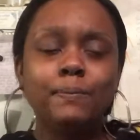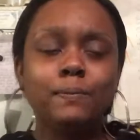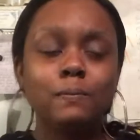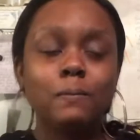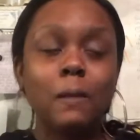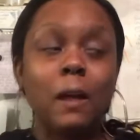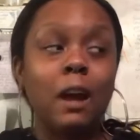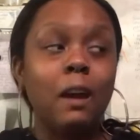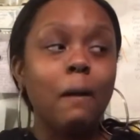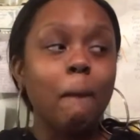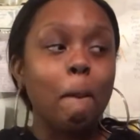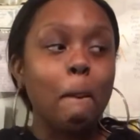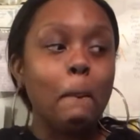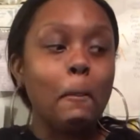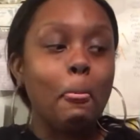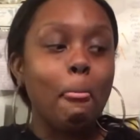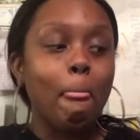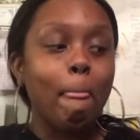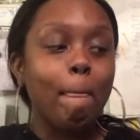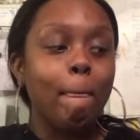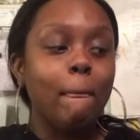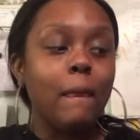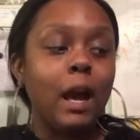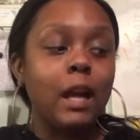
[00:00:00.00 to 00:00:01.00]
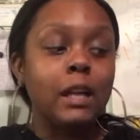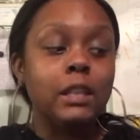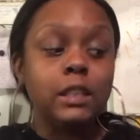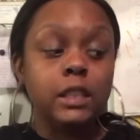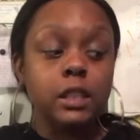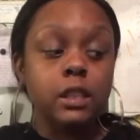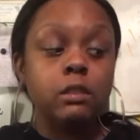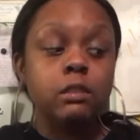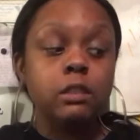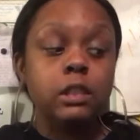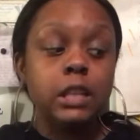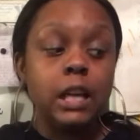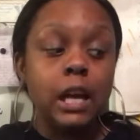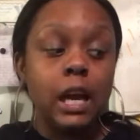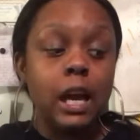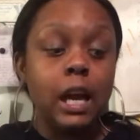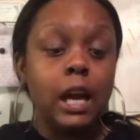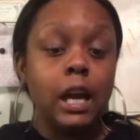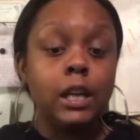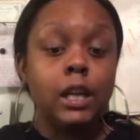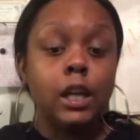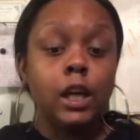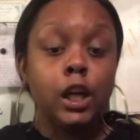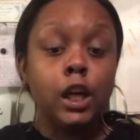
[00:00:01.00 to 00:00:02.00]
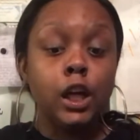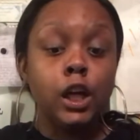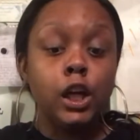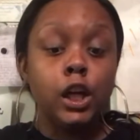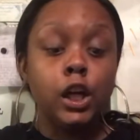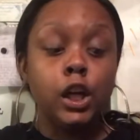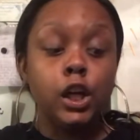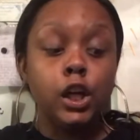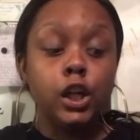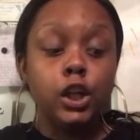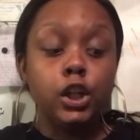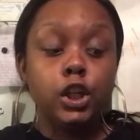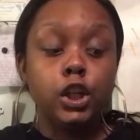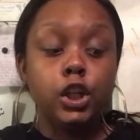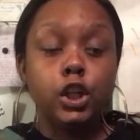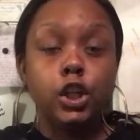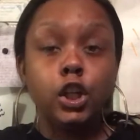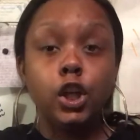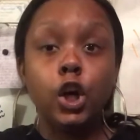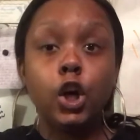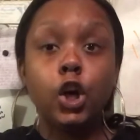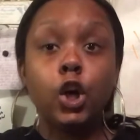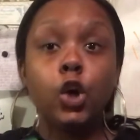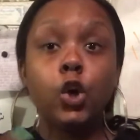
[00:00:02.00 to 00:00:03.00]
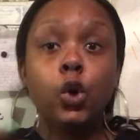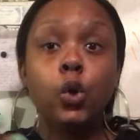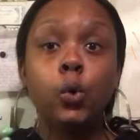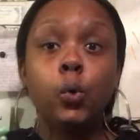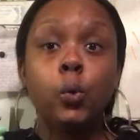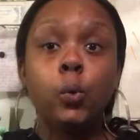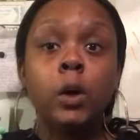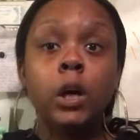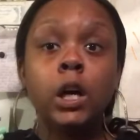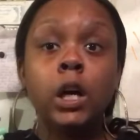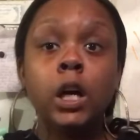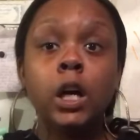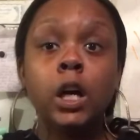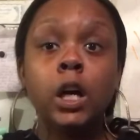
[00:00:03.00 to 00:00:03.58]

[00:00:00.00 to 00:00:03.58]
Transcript: Like, I literally had nothing